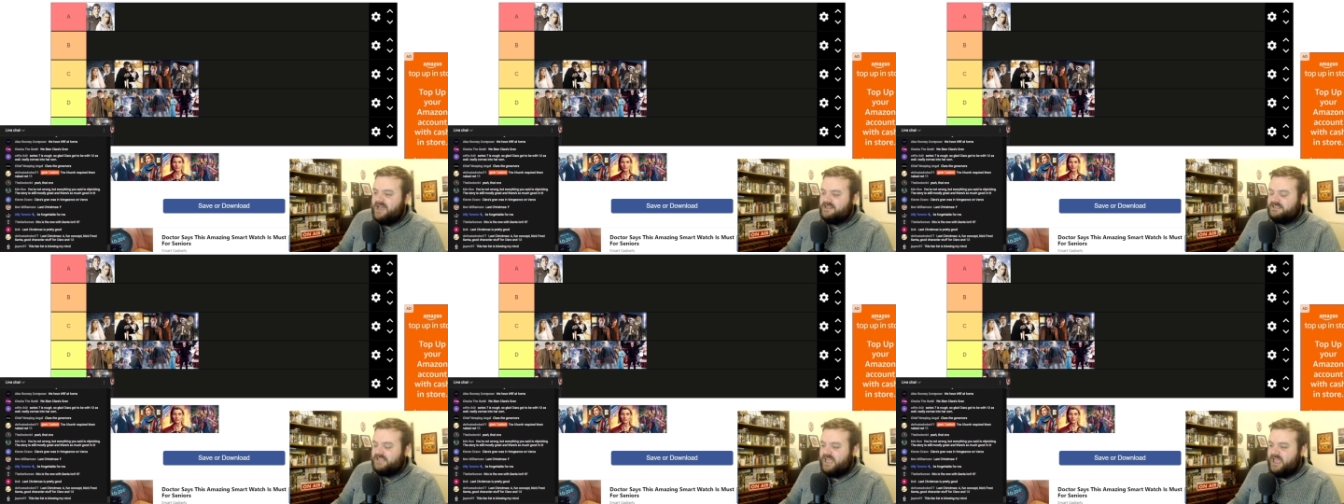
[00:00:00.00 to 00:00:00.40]

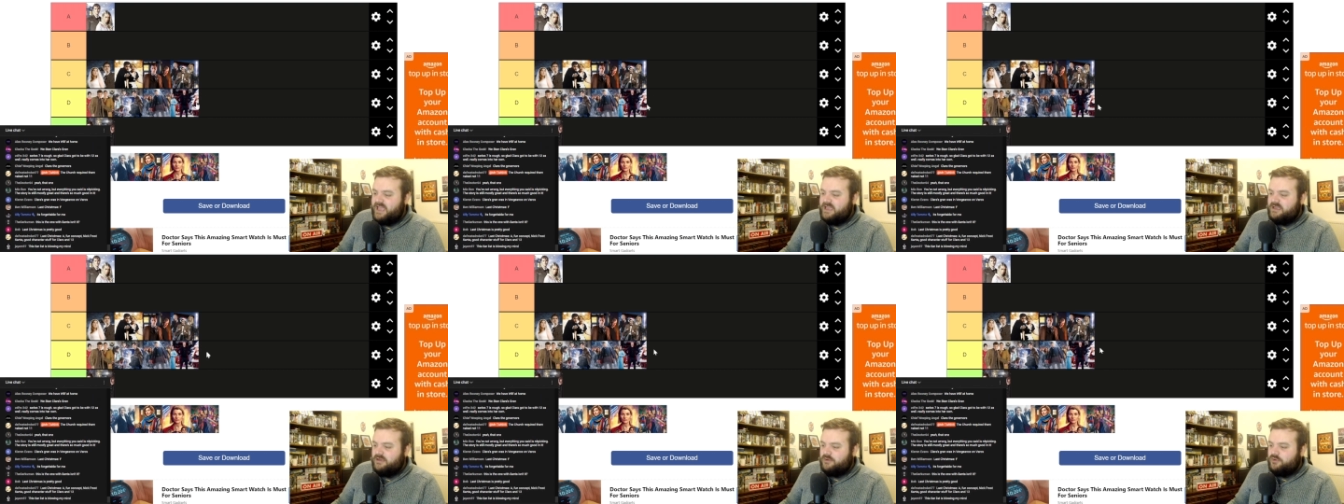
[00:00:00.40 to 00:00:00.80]
as
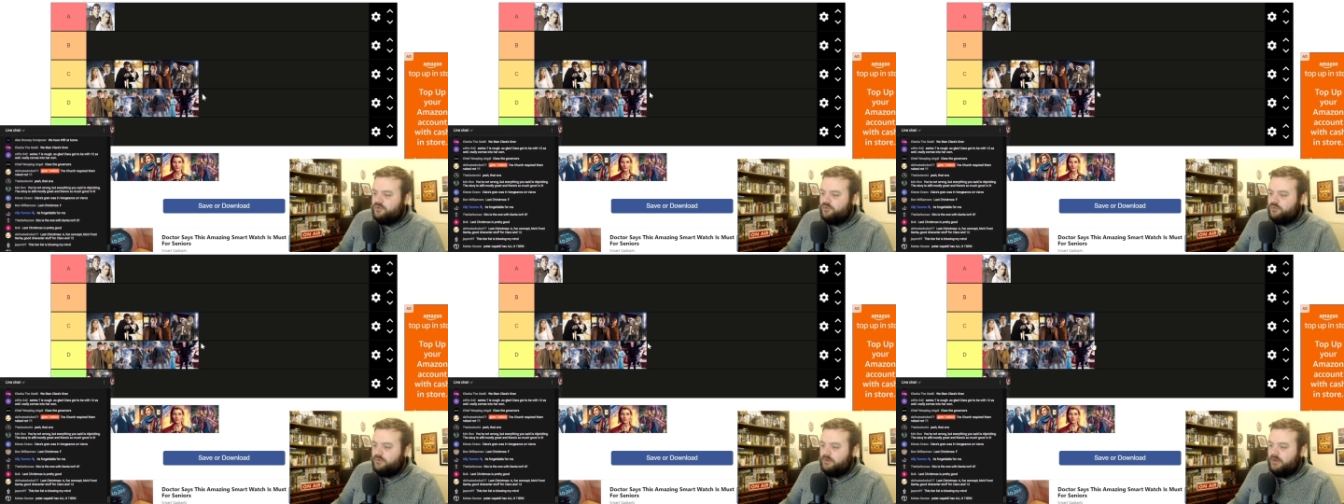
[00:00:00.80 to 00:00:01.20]
a
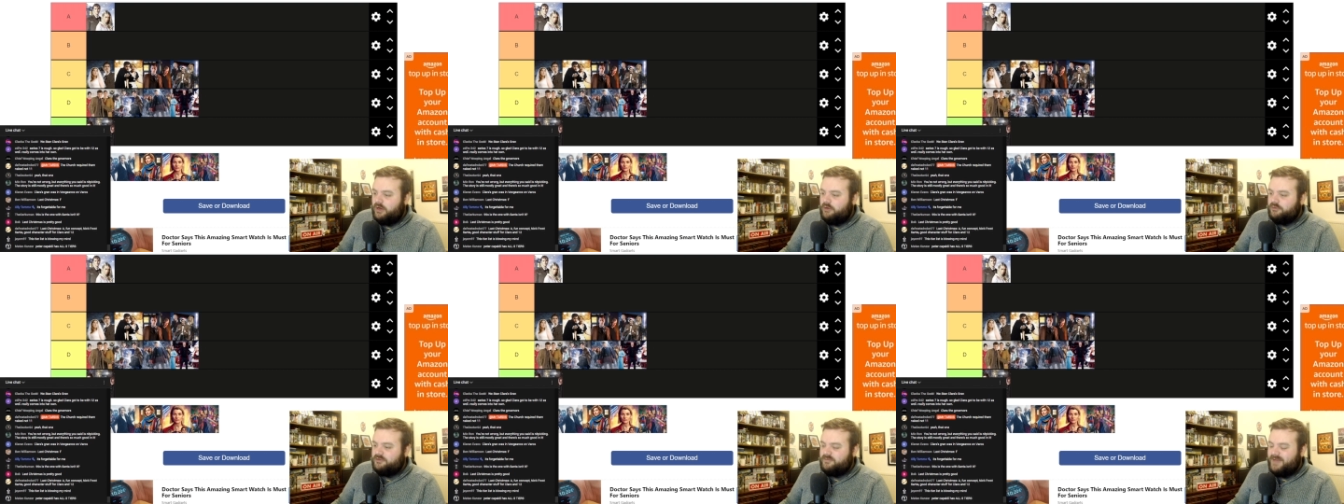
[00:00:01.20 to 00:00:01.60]
cool
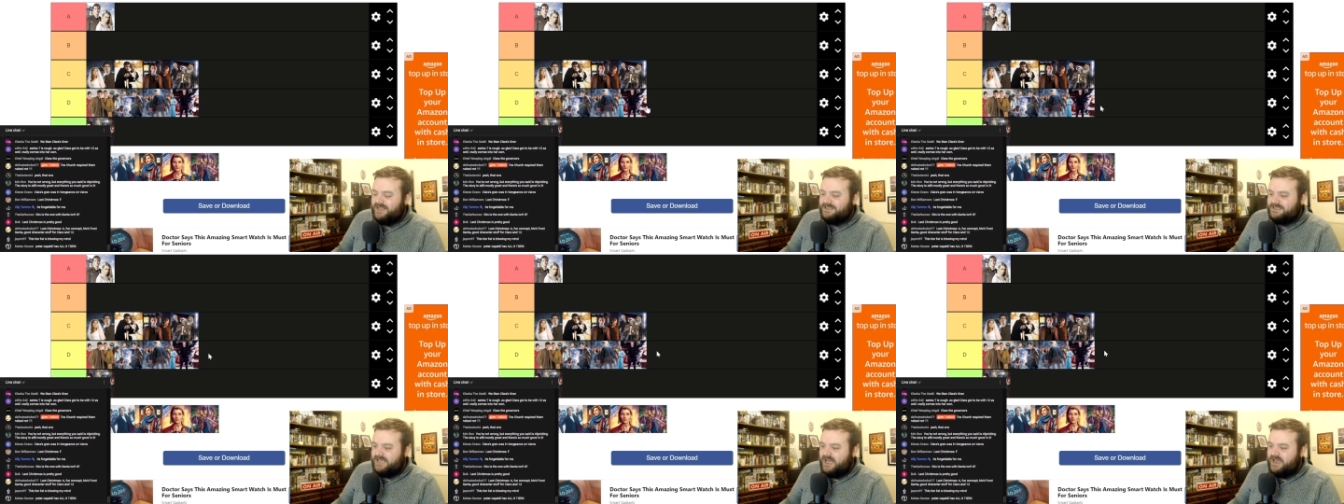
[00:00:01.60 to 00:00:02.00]
old
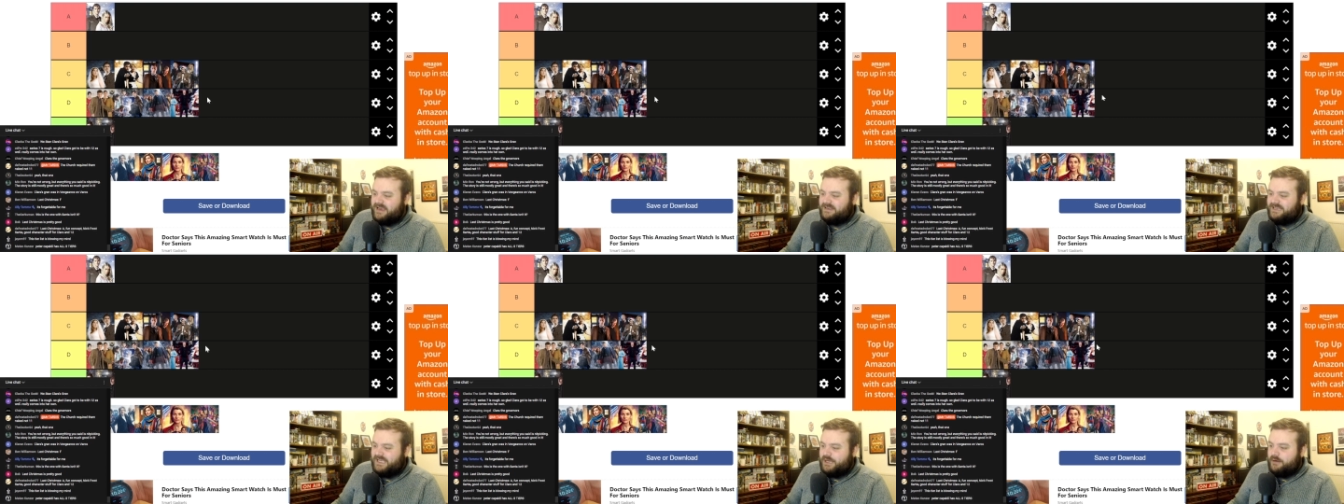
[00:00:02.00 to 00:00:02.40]
man's
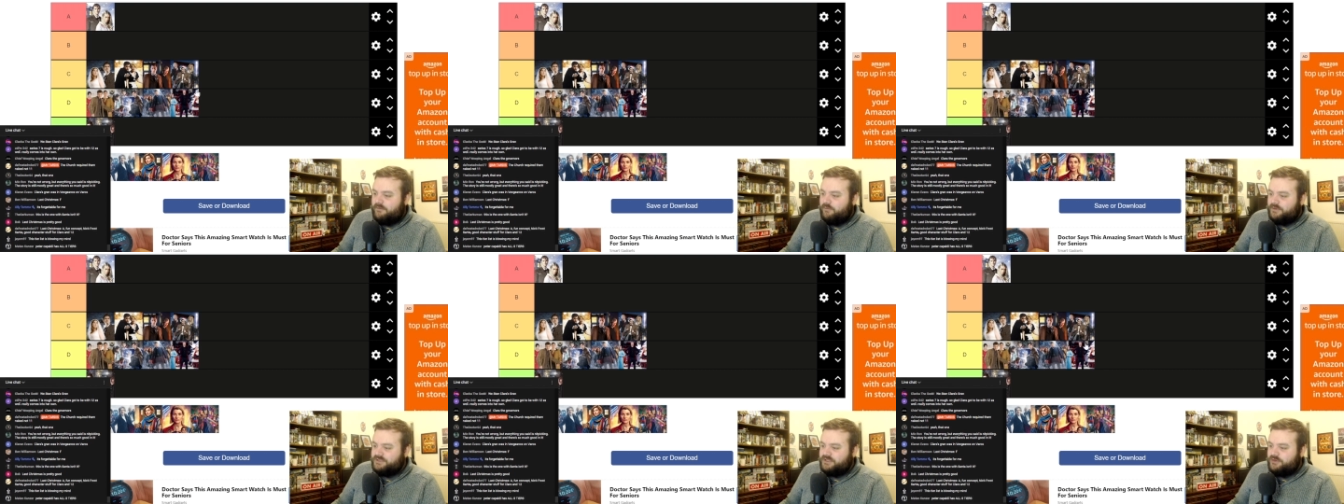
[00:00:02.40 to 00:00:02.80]
idea
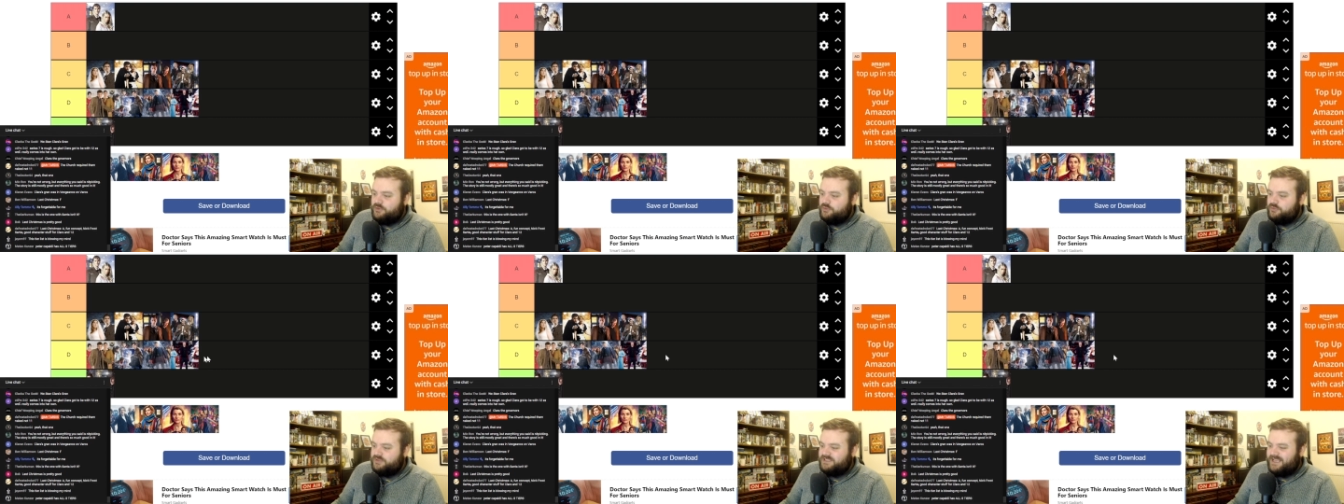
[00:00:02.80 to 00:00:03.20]
of what a
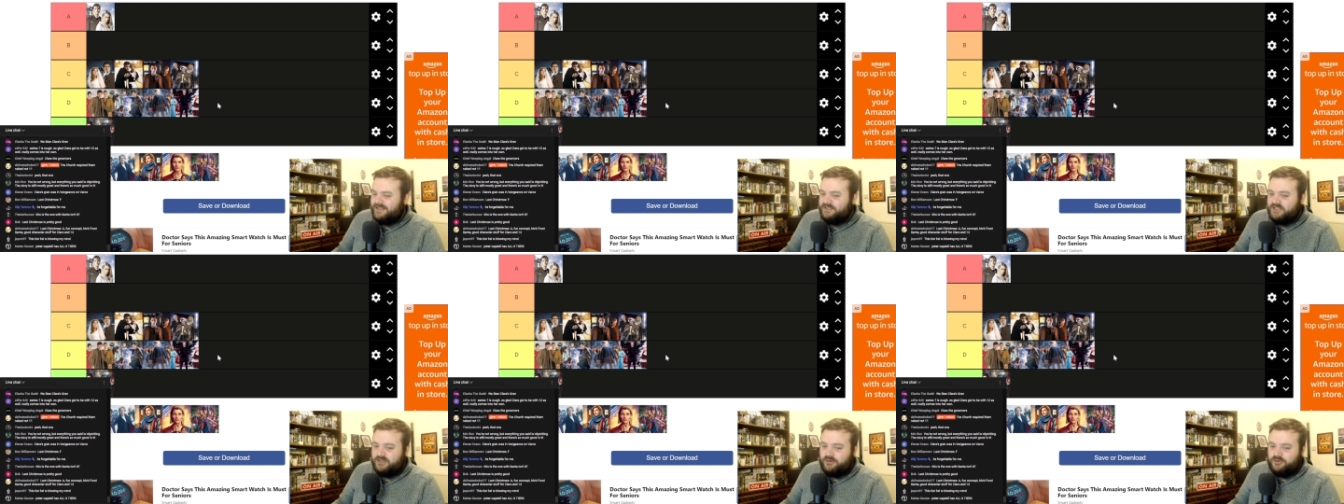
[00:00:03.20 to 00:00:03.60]
cool
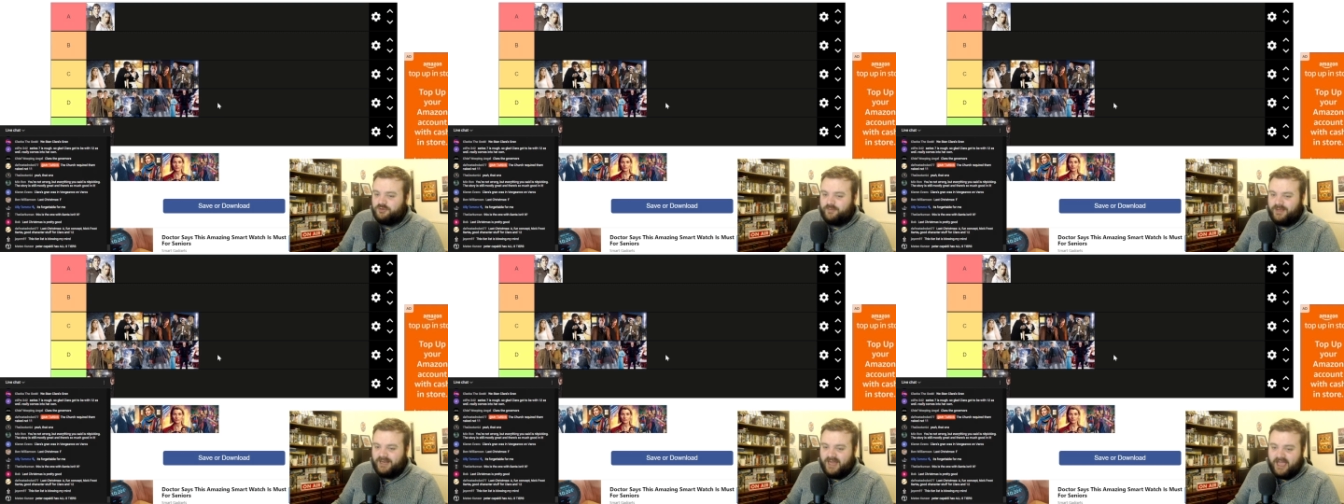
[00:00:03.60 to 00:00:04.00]
Santa
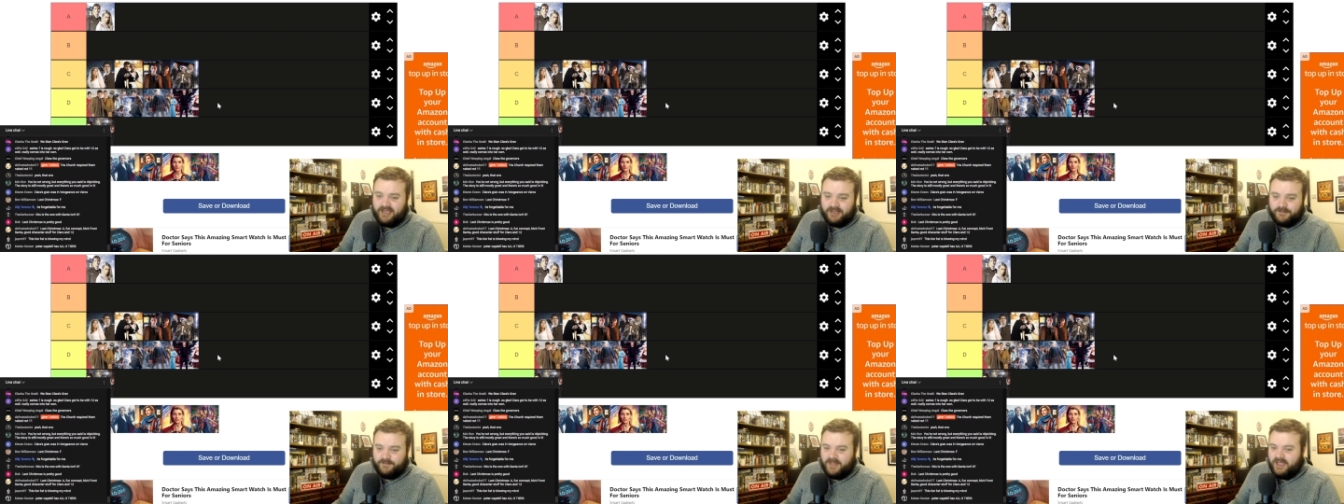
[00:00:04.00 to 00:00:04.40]
could be
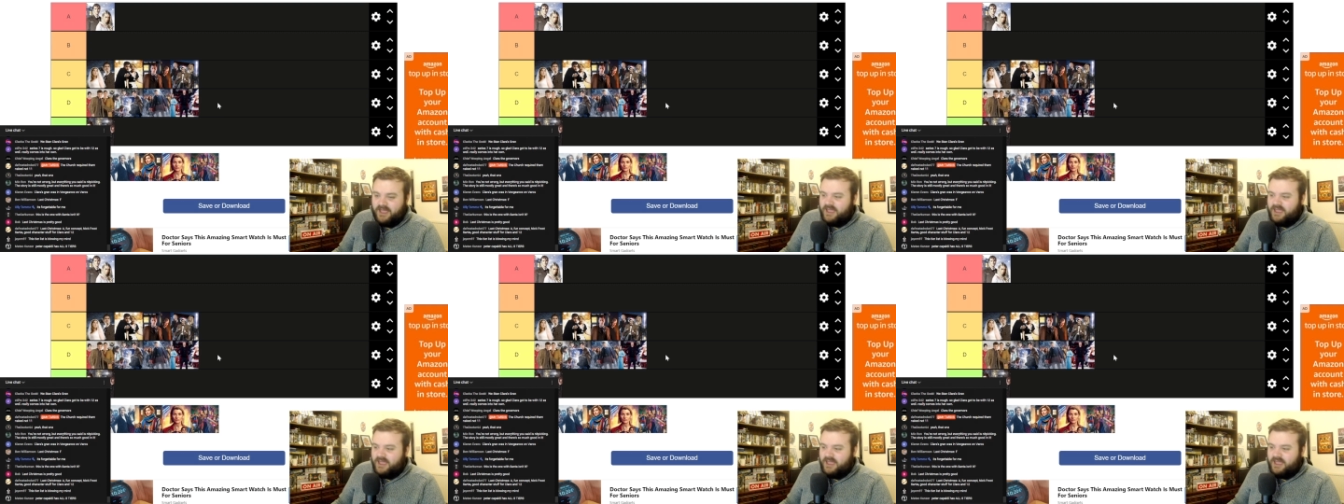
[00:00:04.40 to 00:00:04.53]
like.